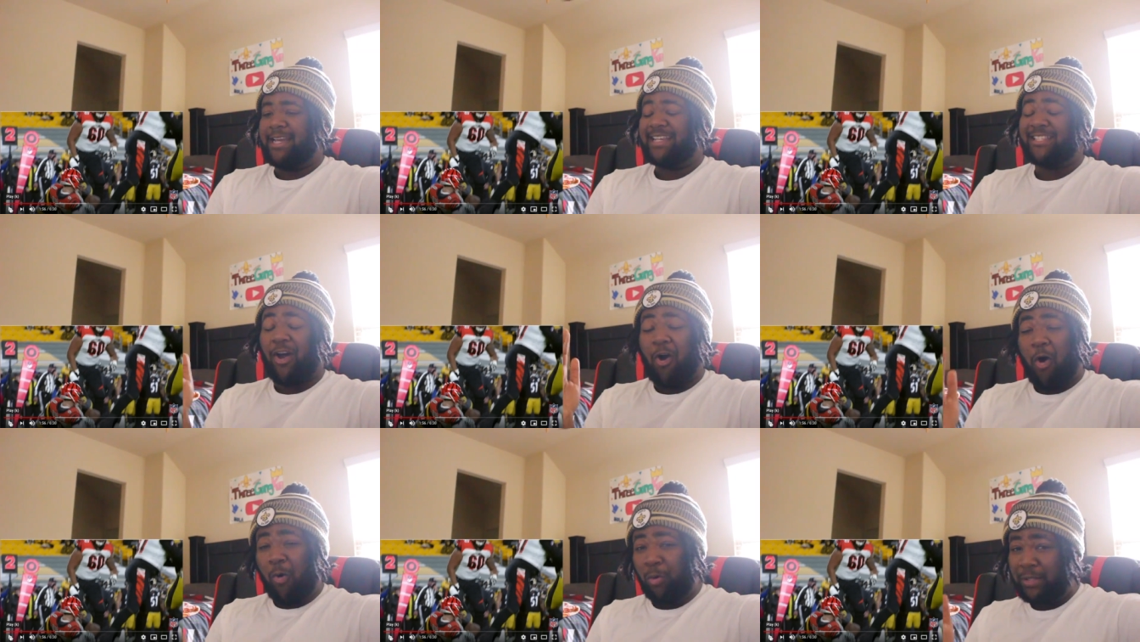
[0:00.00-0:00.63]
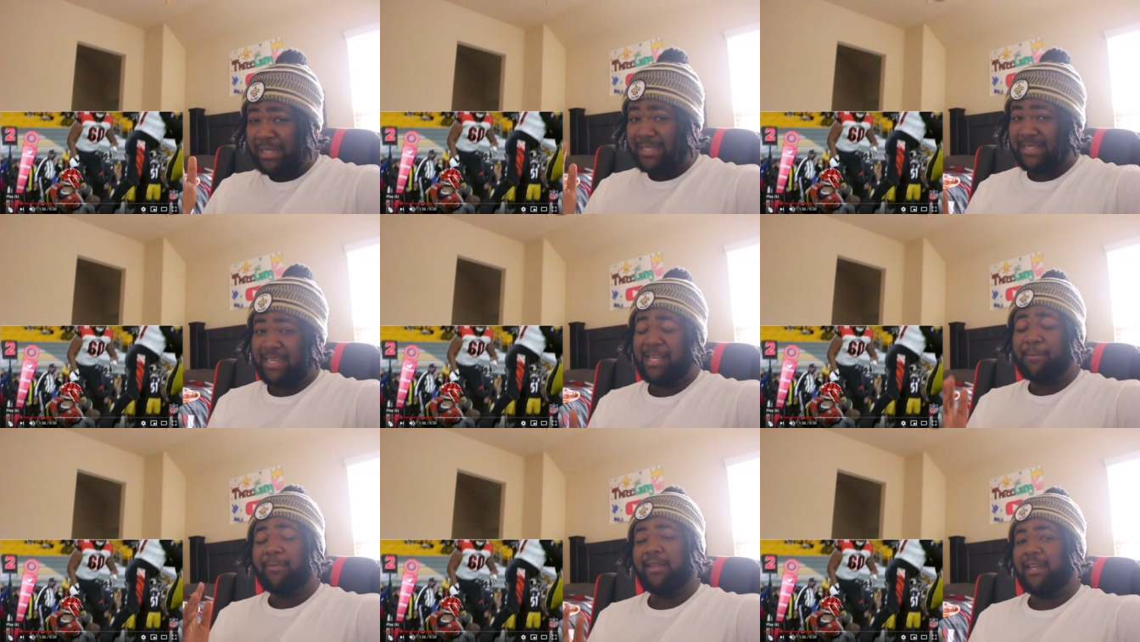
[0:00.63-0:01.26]
That's the only
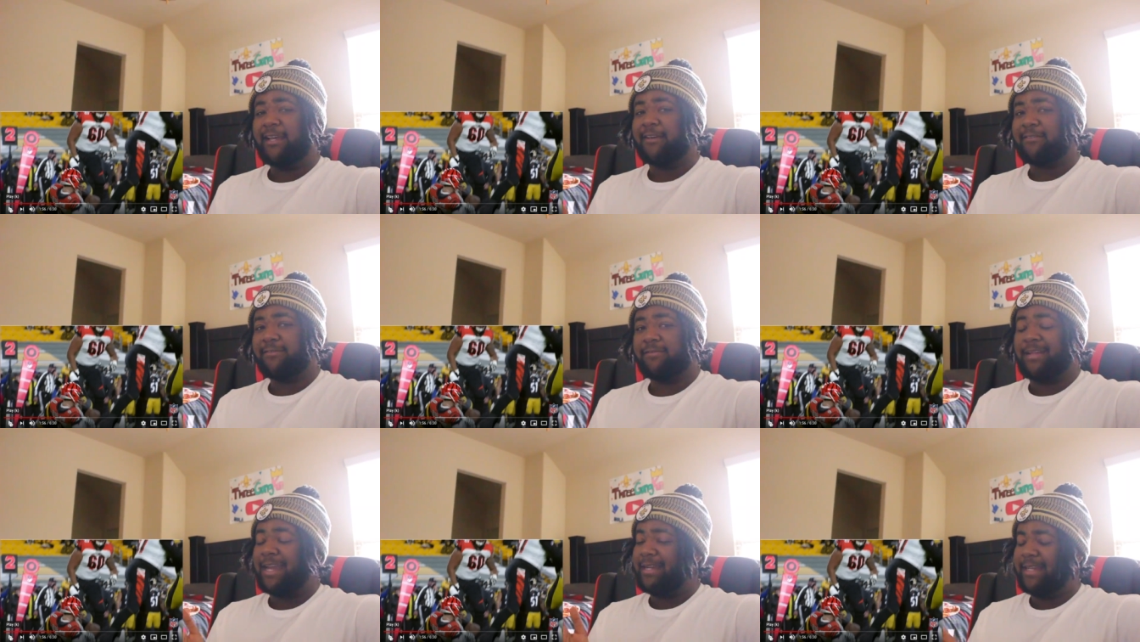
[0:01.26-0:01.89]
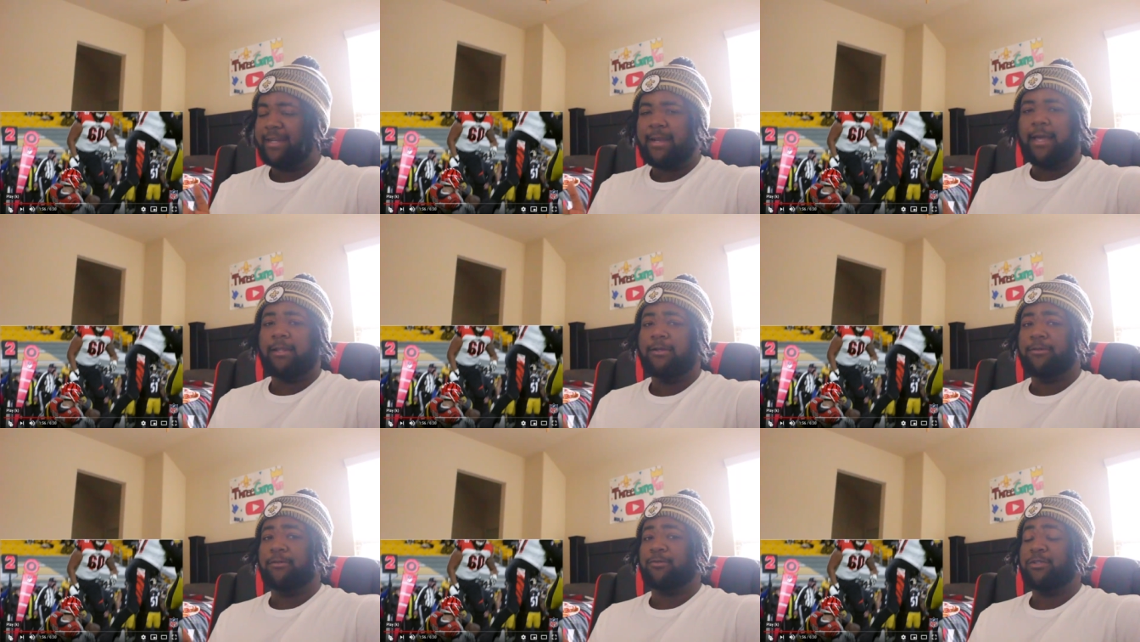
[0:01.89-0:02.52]
team left that did not
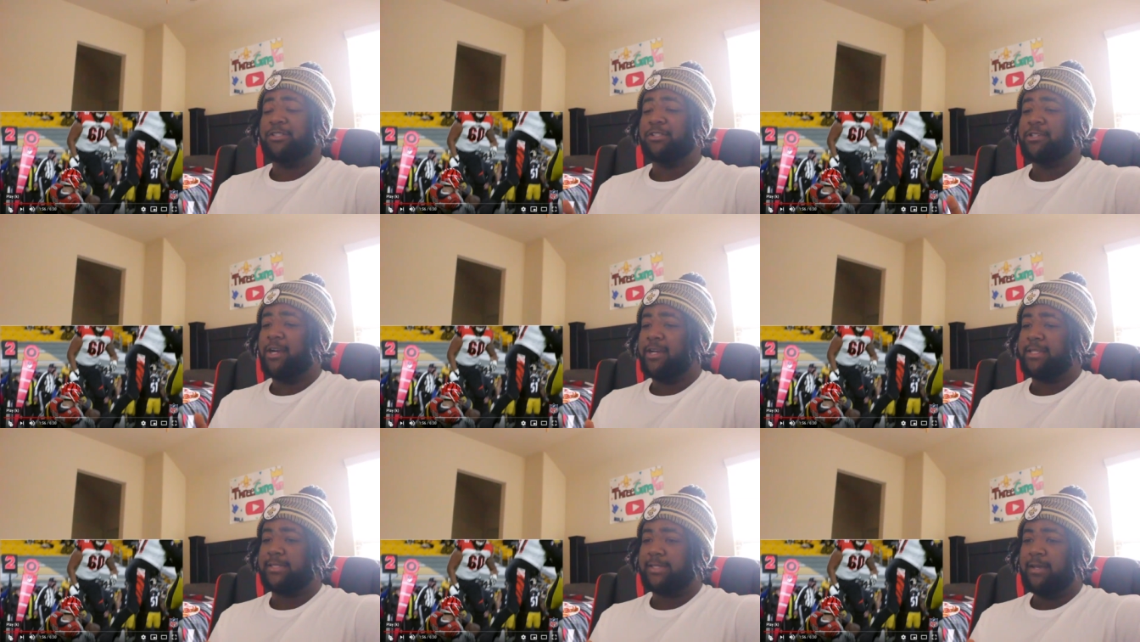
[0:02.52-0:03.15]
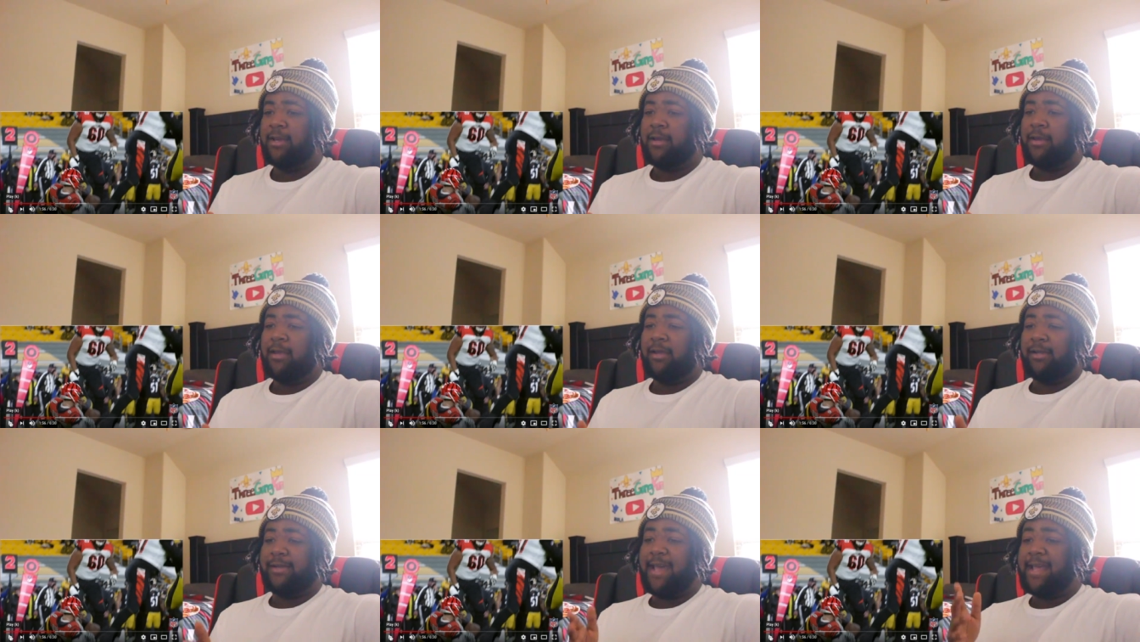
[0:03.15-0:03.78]
lose, which is crazy.
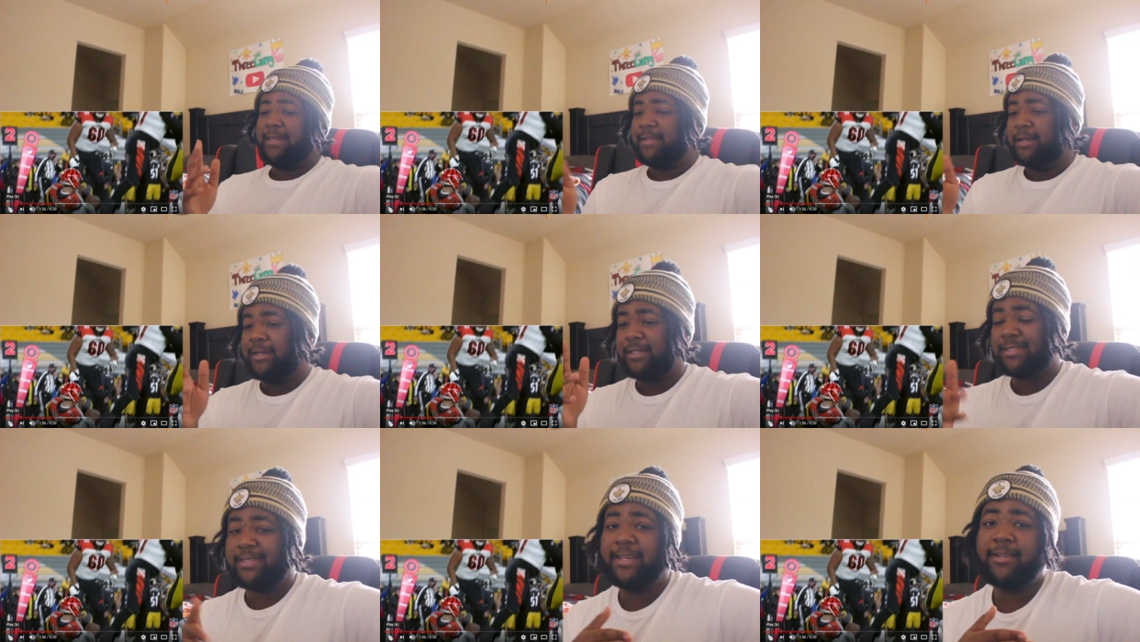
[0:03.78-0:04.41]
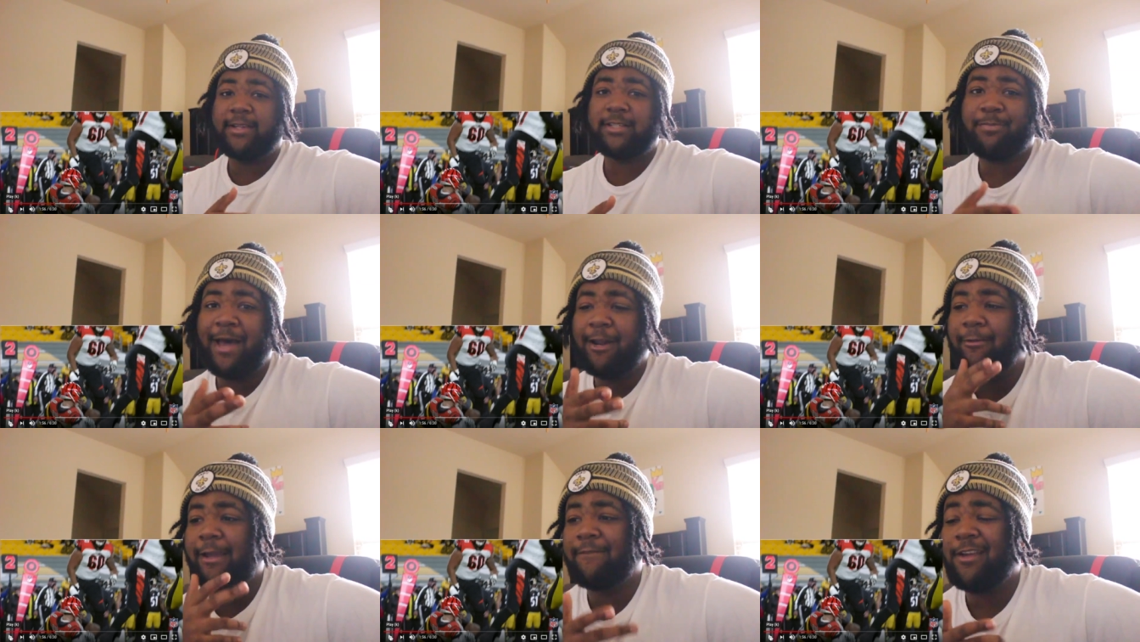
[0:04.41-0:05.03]
That uh, Steelers,
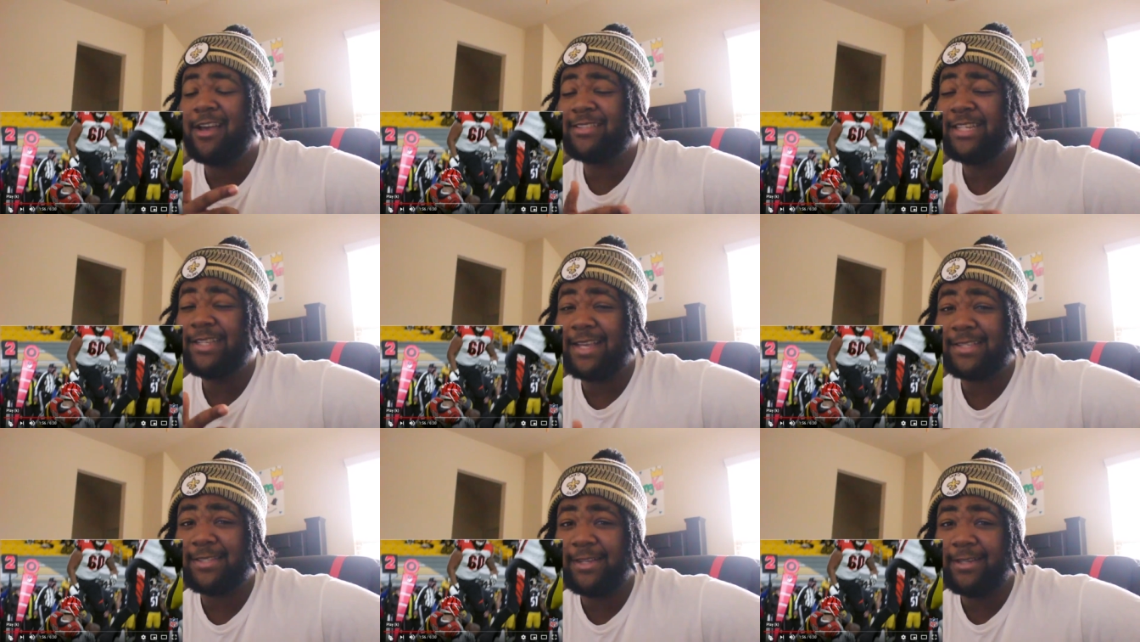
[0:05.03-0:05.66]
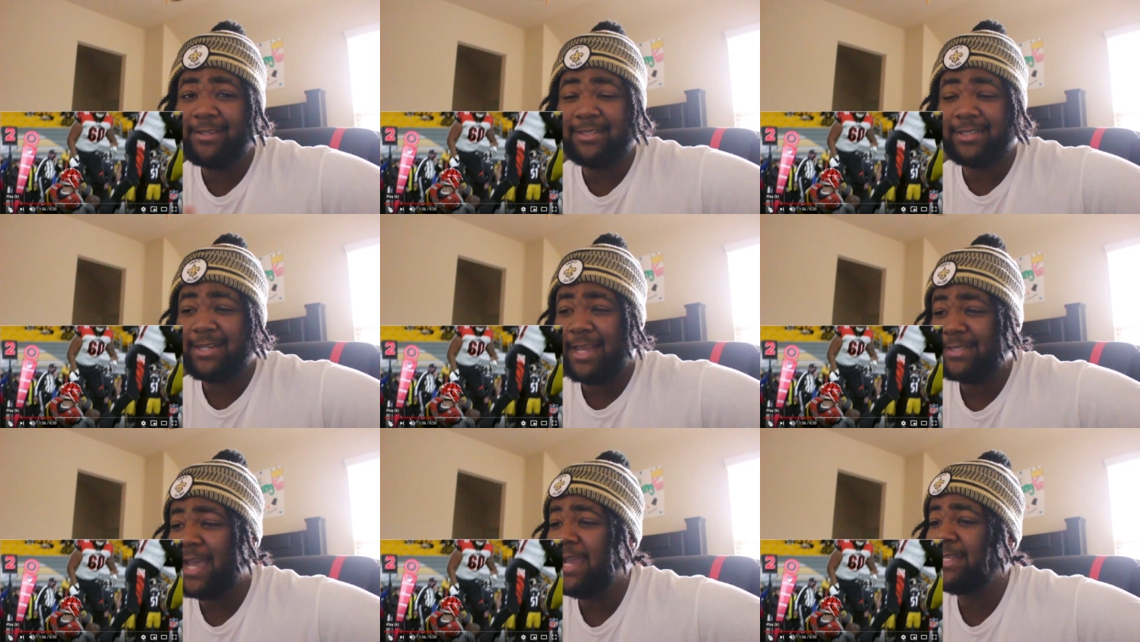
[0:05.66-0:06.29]
by the way, if y'all seen that Steelers and
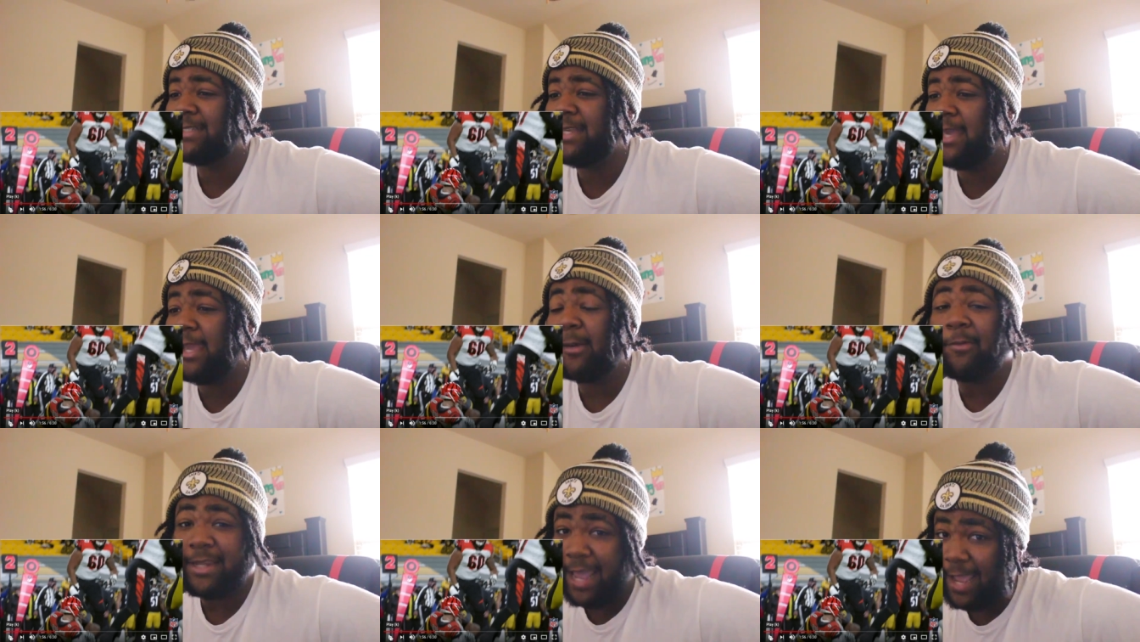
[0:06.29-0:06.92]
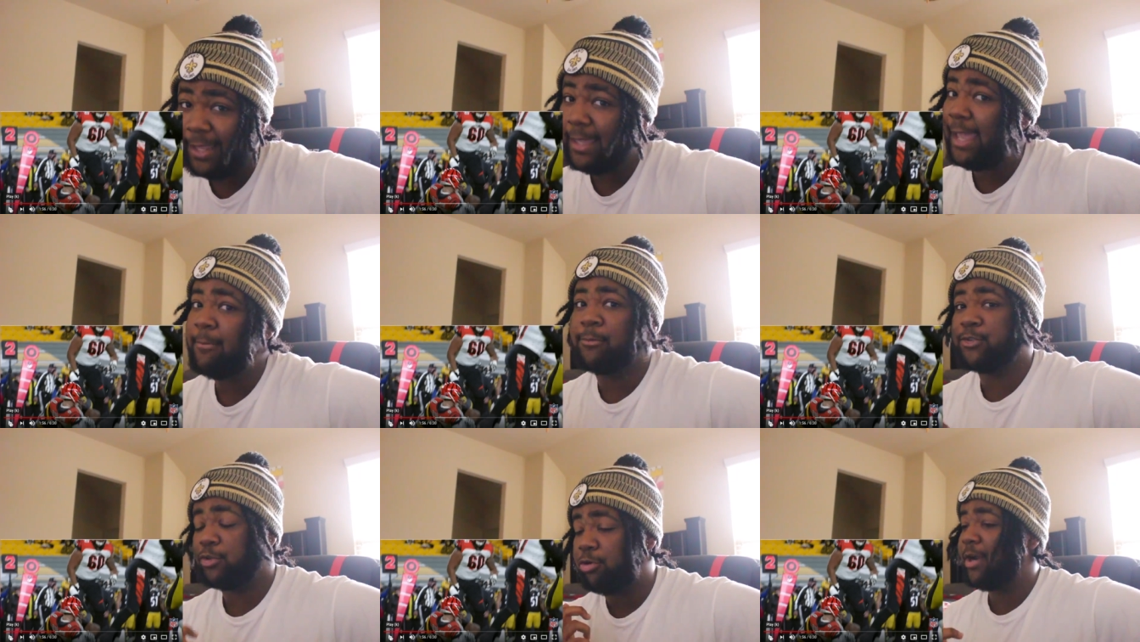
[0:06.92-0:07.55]
that Titans game, that game
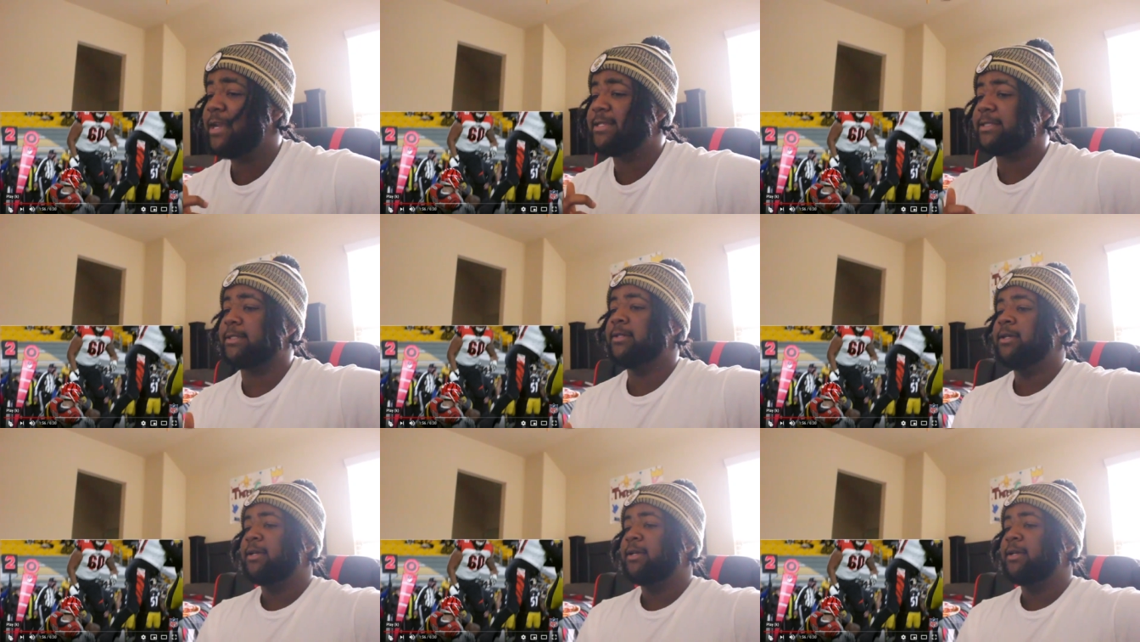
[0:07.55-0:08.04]
was crazy.